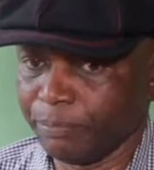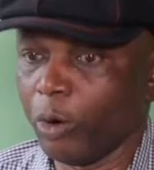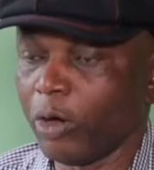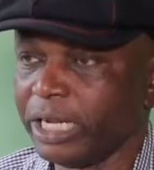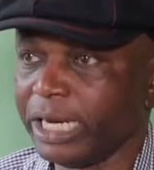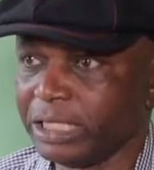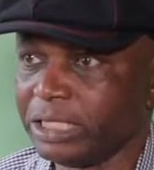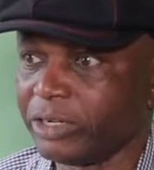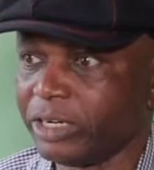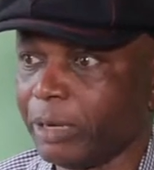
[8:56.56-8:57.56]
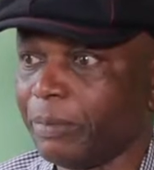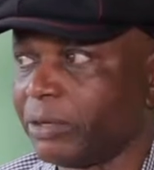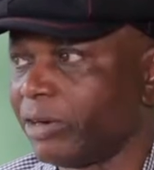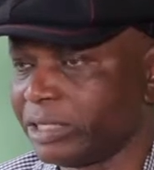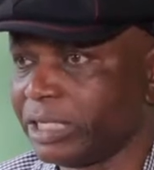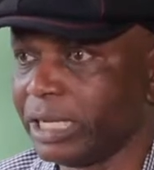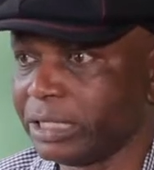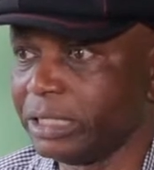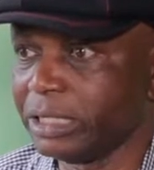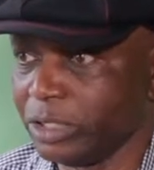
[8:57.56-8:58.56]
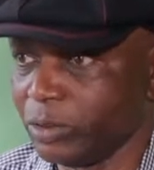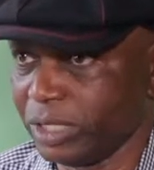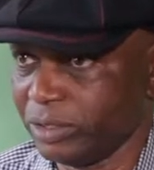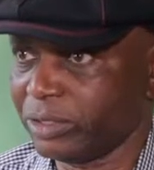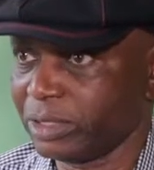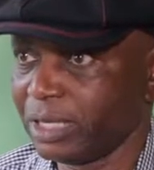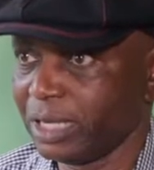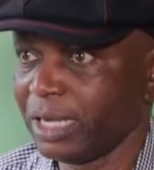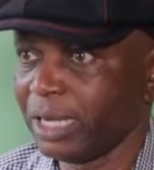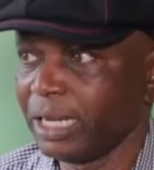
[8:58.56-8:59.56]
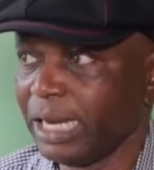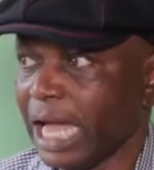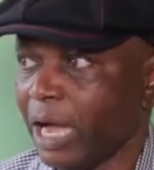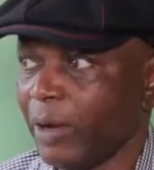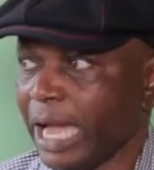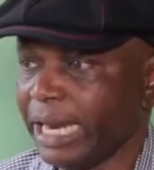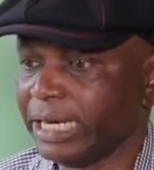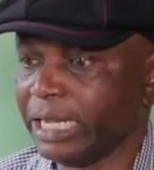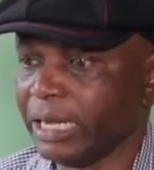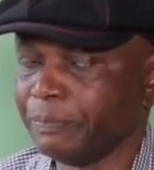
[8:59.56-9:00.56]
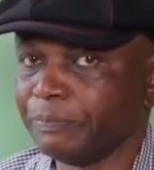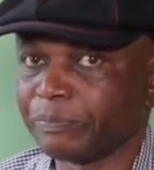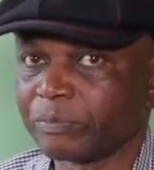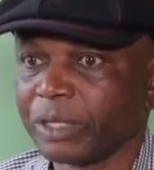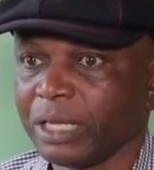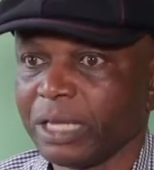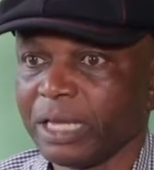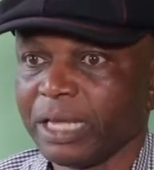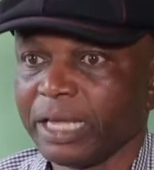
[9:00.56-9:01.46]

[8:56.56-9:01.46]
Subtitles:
born in Nigeria but resident in the U.S. now, and I